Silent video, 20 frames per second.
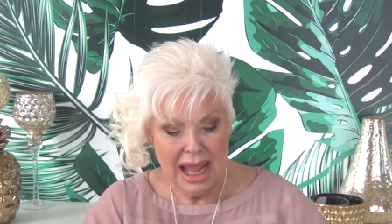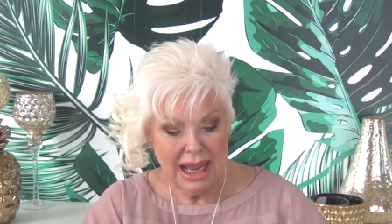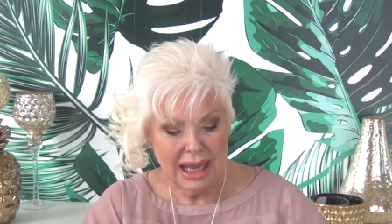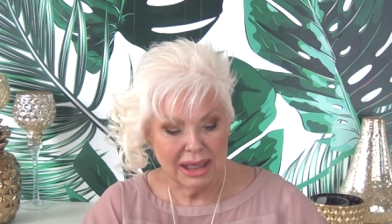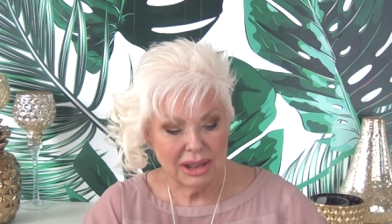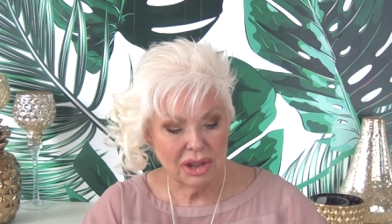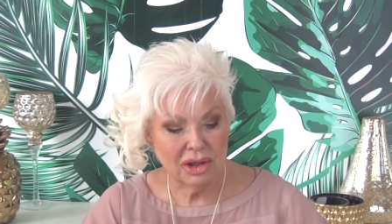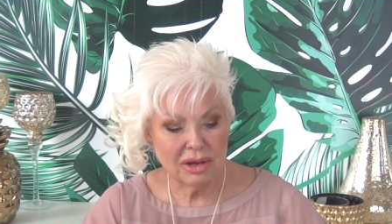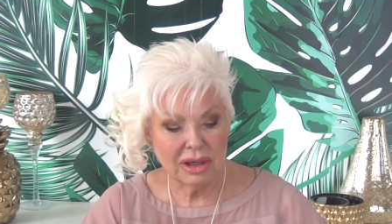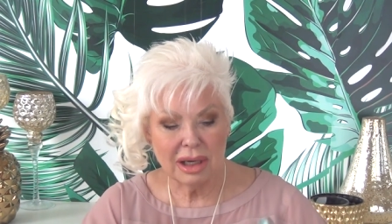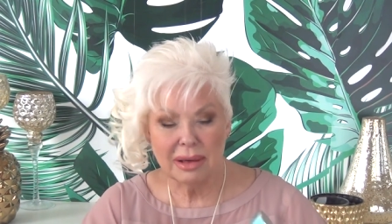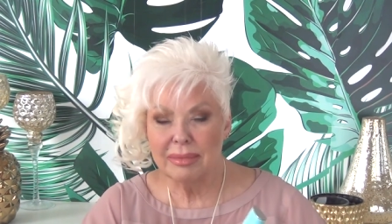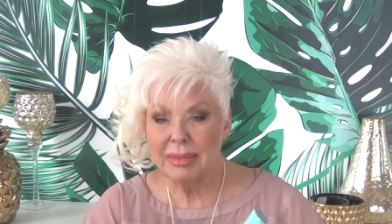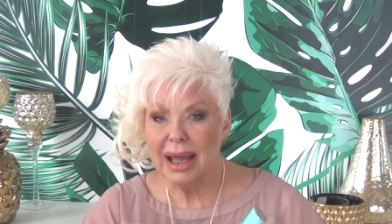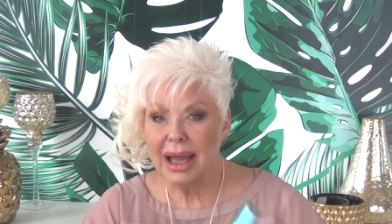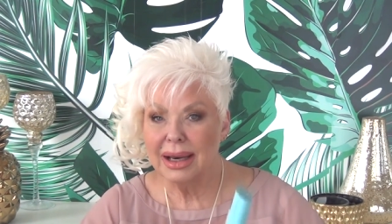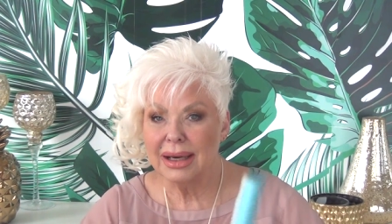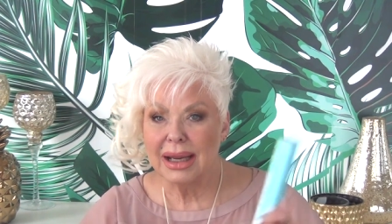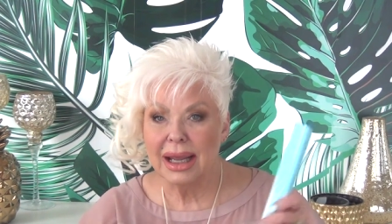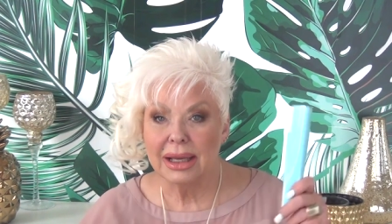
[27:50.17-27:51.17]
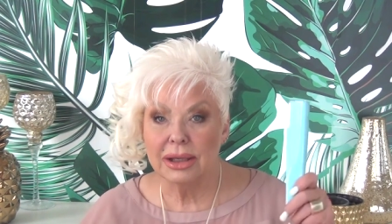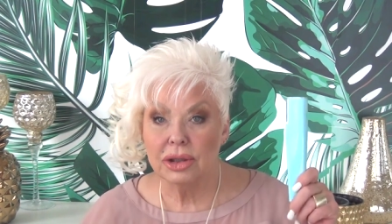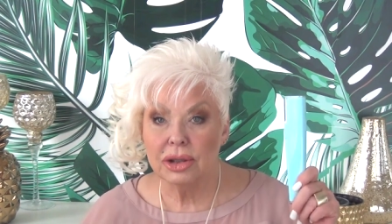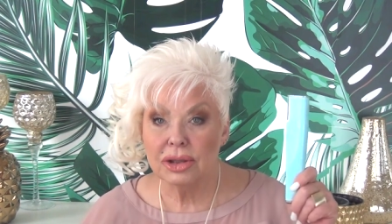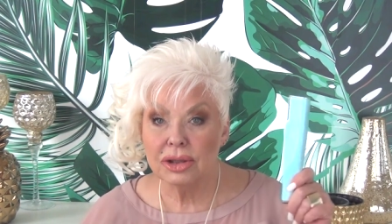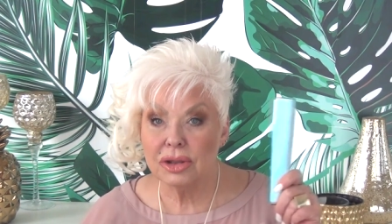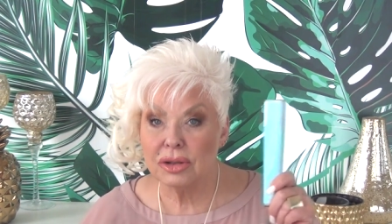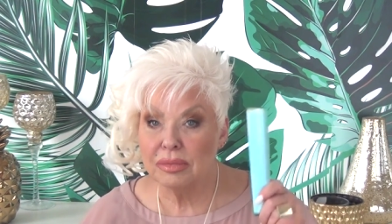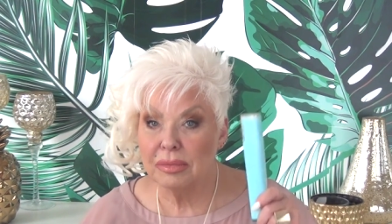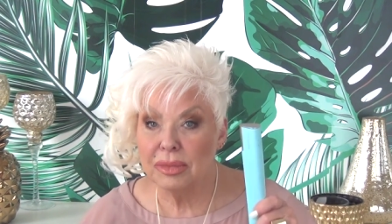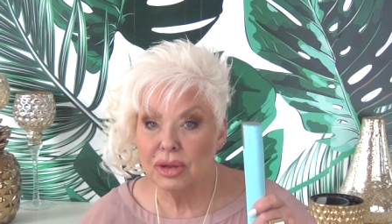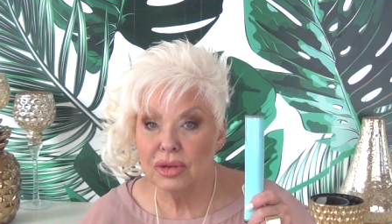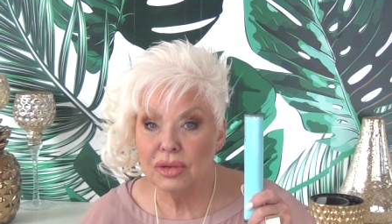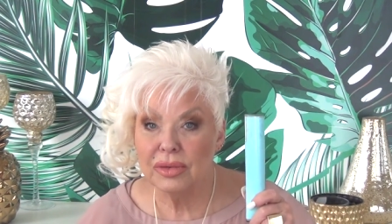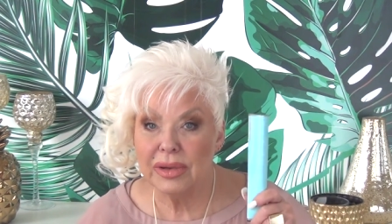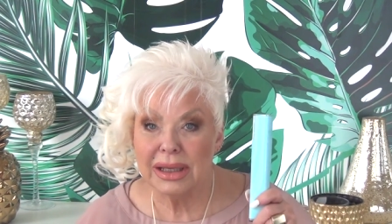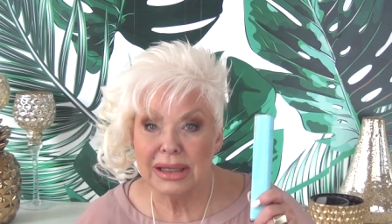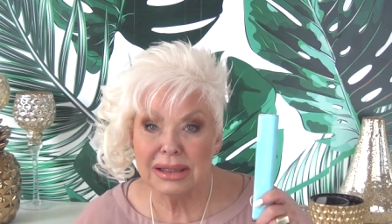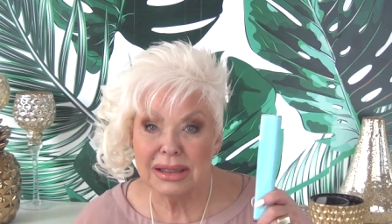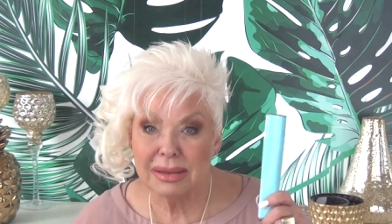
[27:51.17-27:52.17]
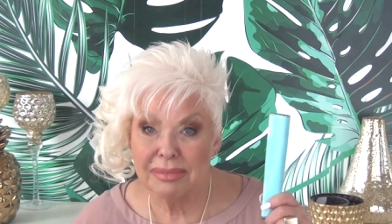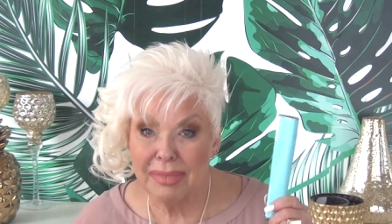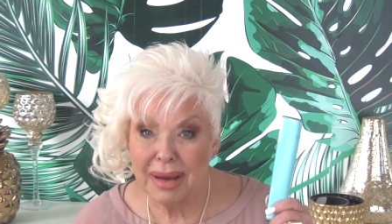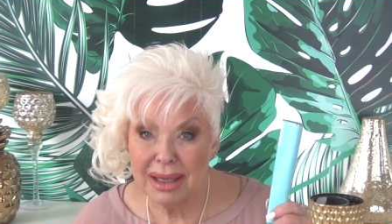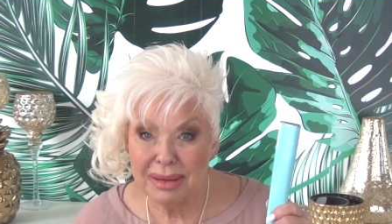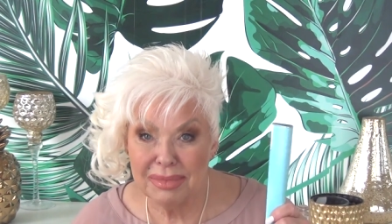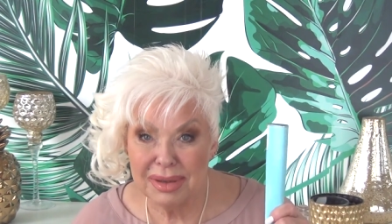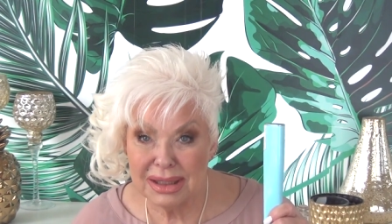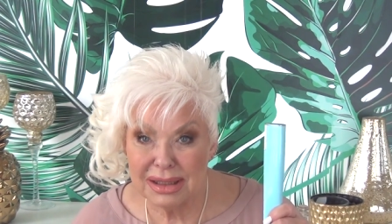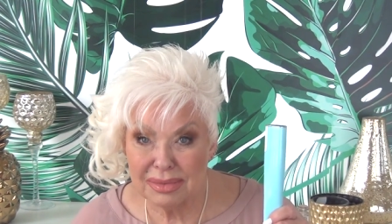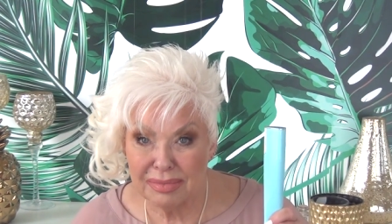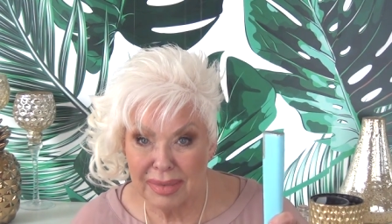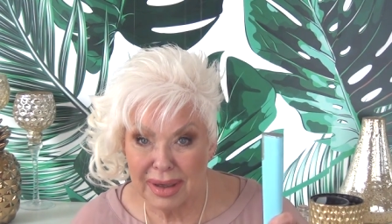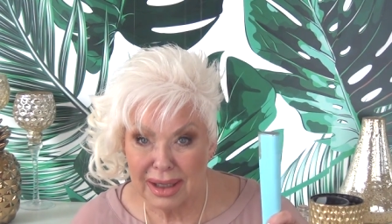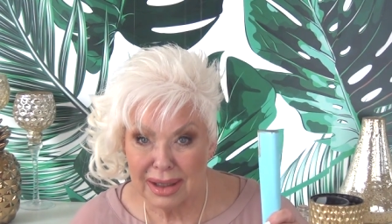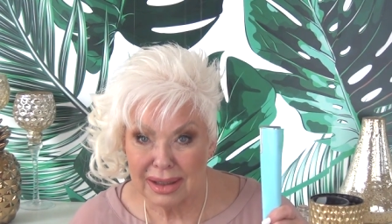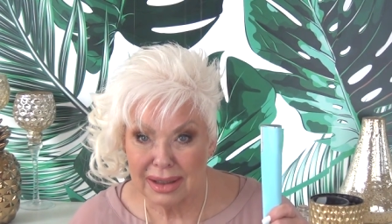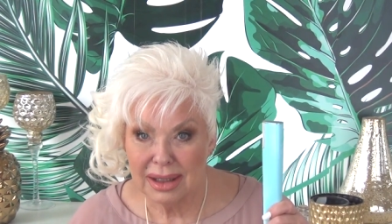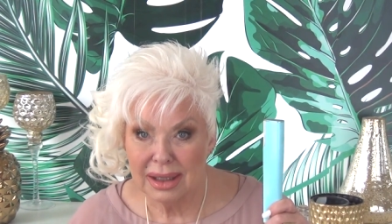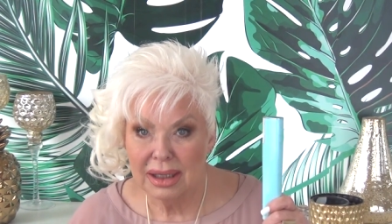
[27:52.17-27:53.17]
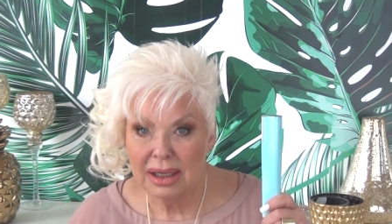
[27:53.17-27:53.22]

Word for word: And you come out and you're smooth as a baby's butt.